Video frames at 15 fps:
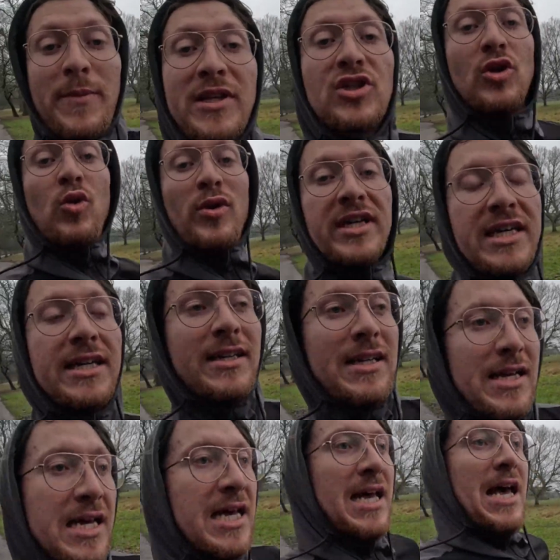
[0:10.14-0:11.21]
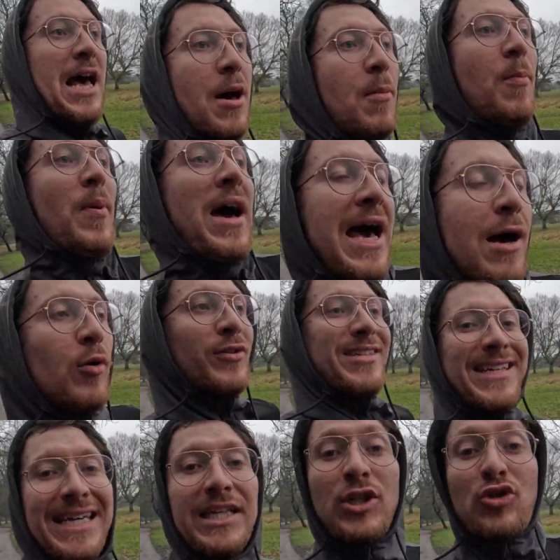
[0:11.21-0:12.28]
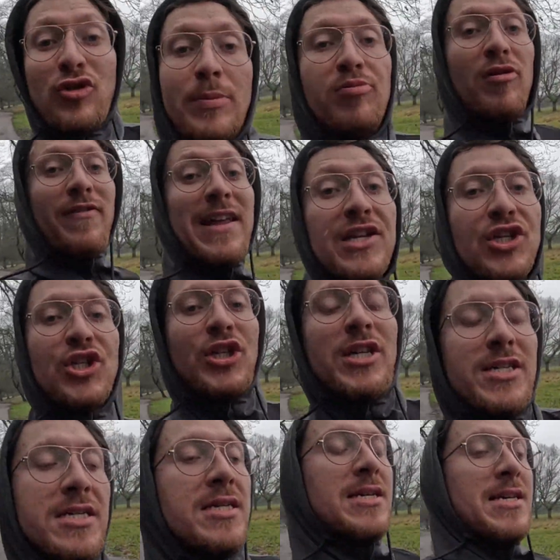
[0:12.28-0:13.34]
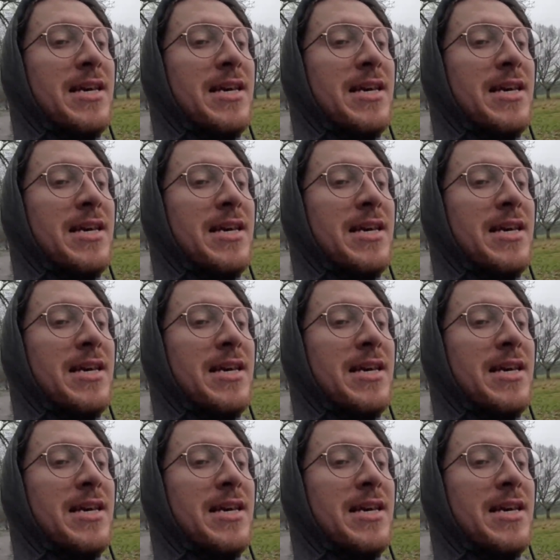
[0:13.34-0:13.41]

to be talking about injury prevention